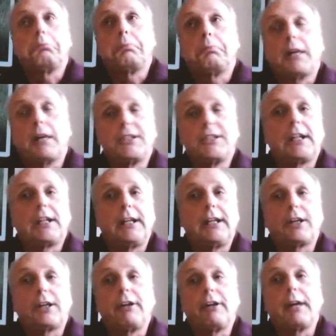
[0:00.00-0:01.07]
basically
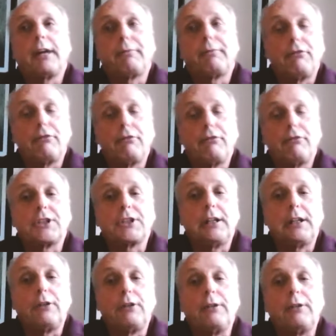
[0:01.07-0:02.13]
going up through the
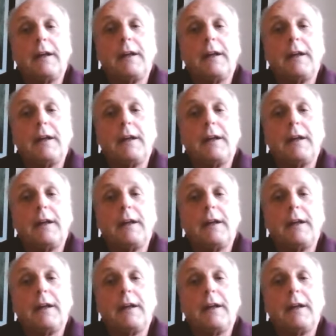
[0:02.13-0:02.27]
saloon.